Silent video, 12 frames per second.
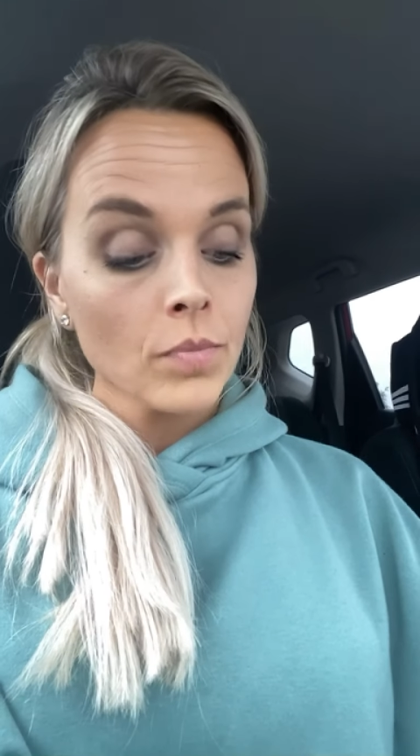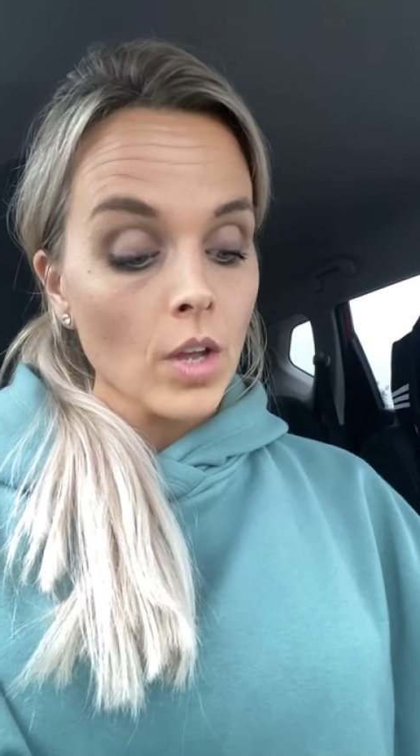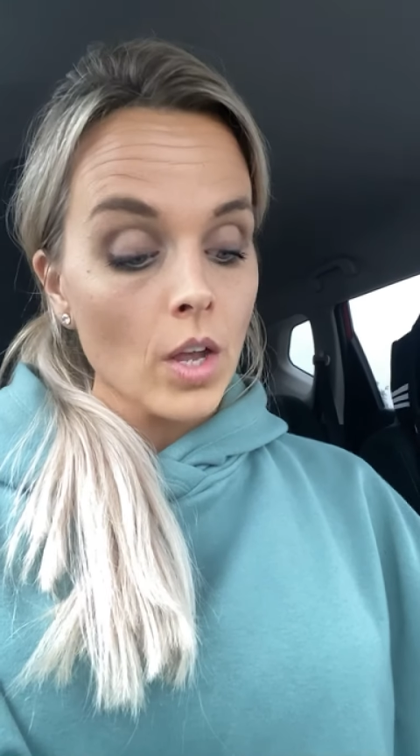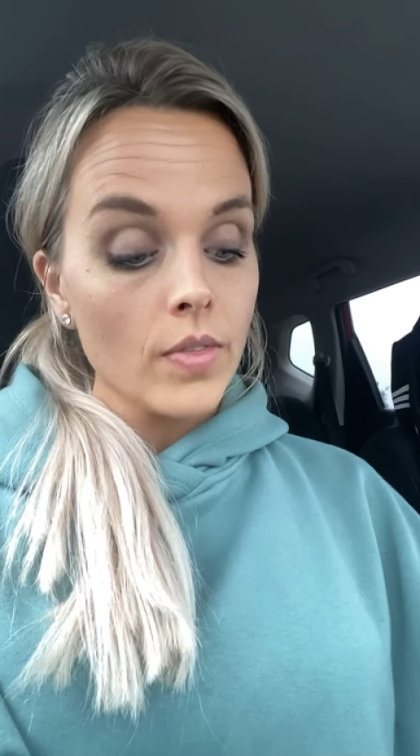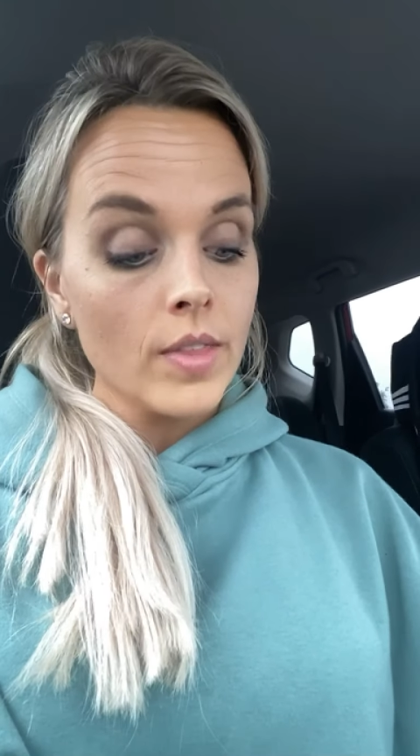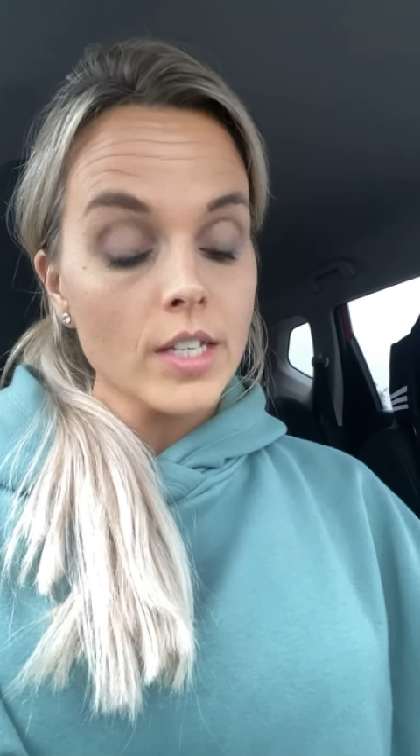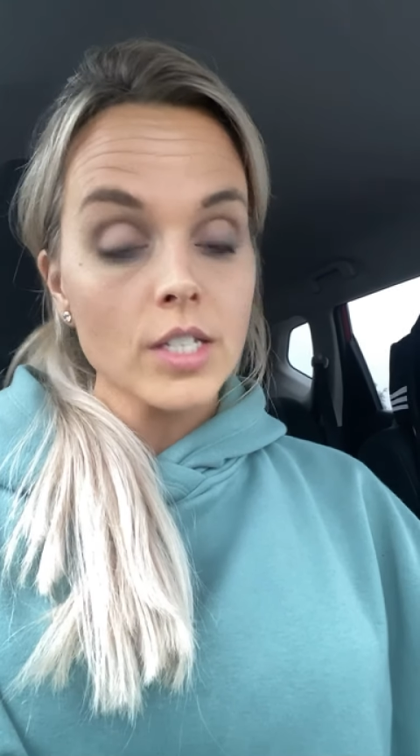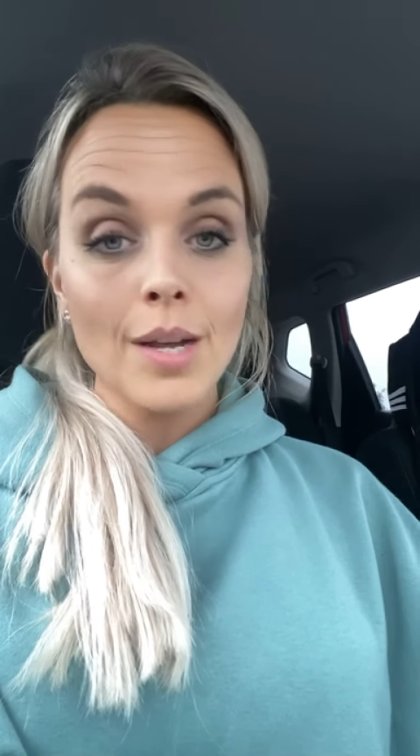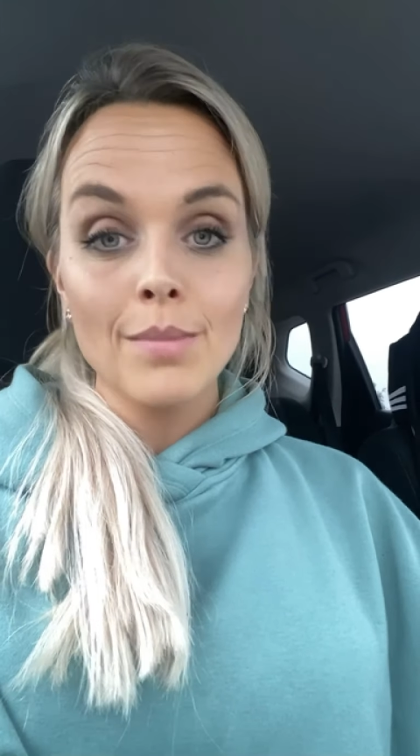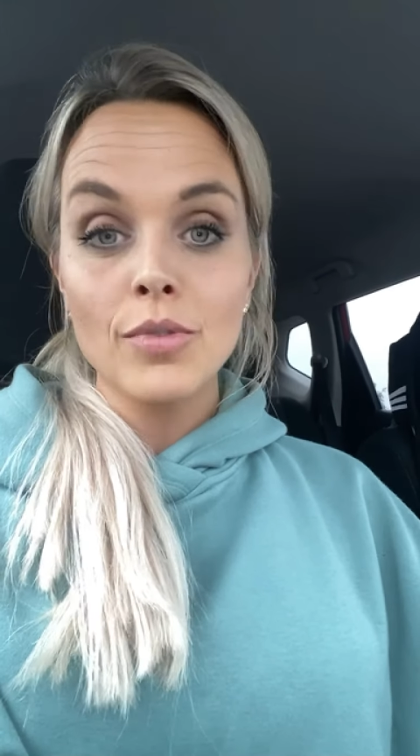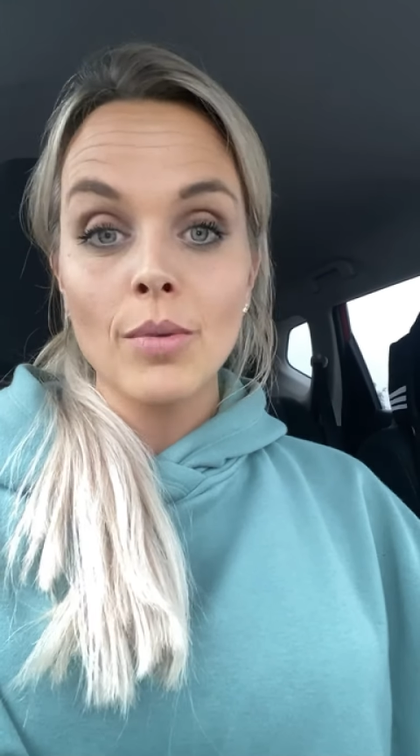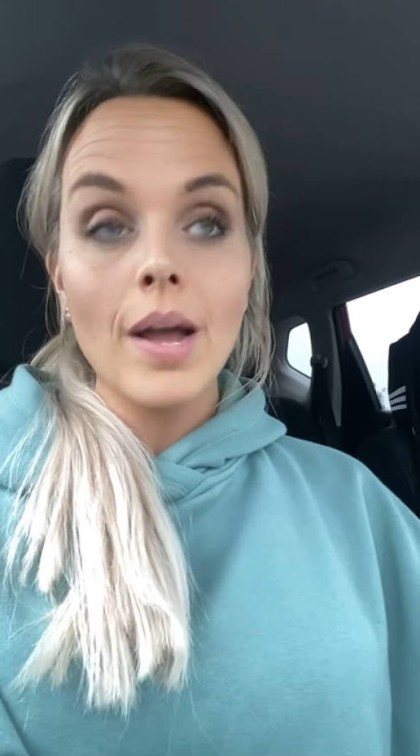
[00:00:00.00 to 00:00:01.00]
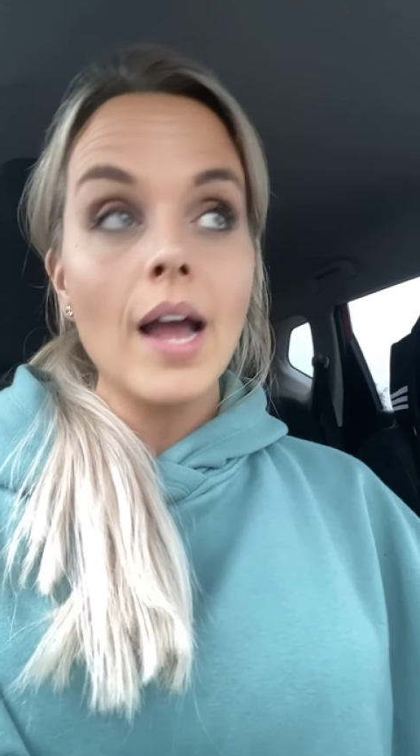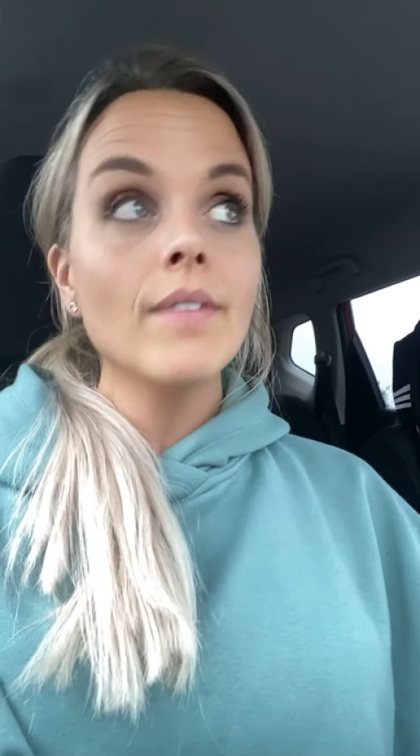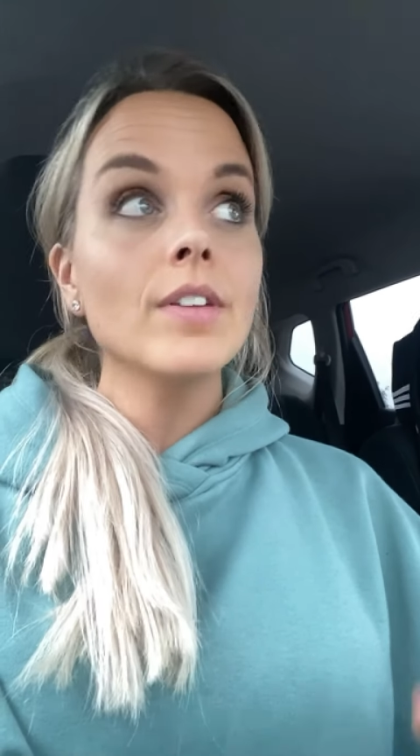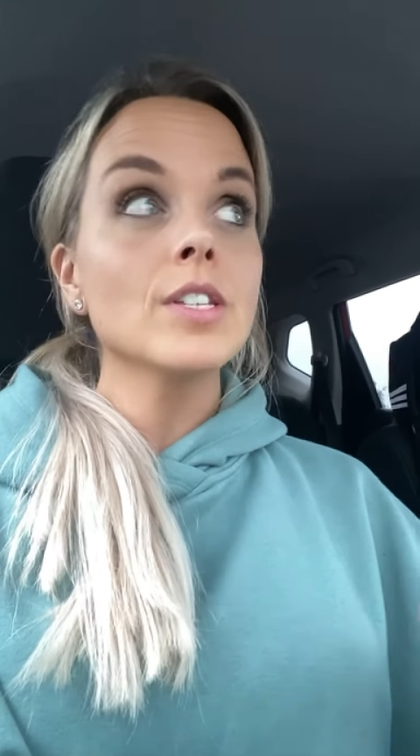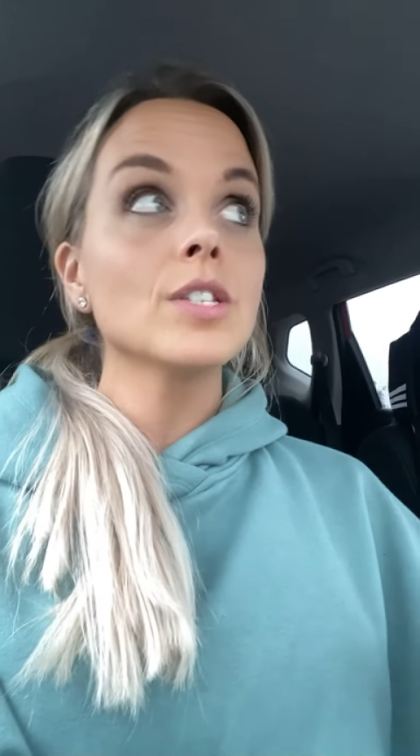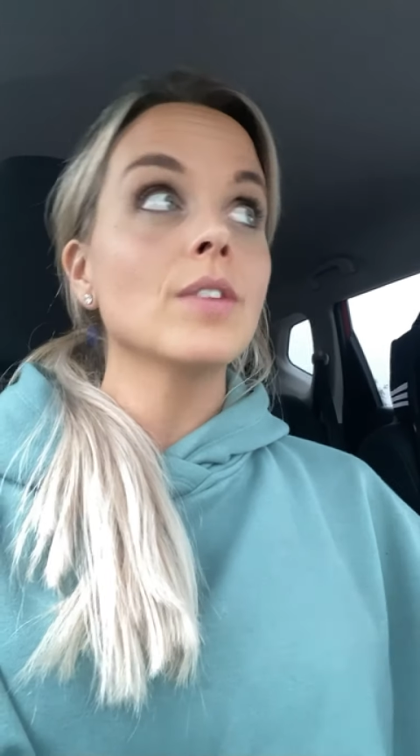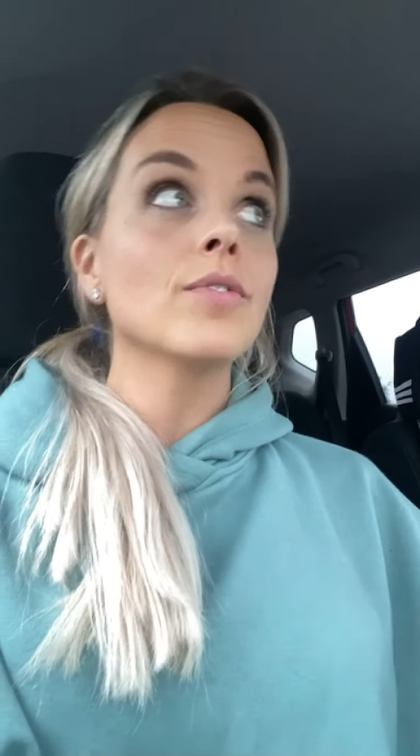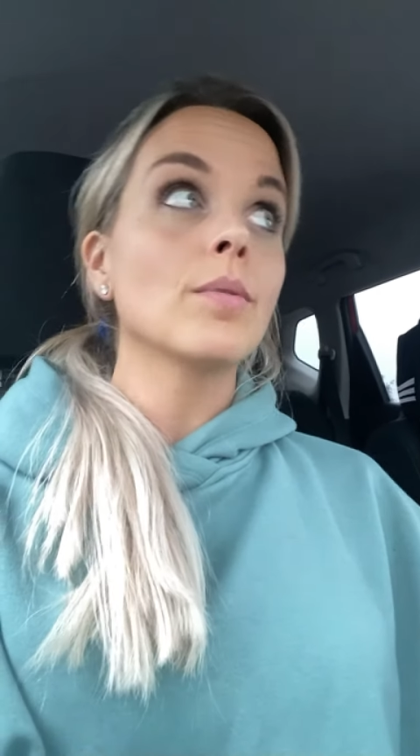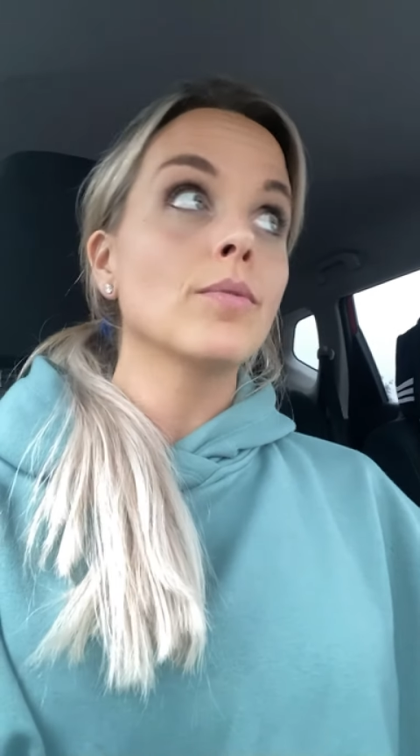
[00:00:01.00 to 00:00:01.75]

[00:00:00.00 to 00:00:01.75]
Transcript: this comes from obviously from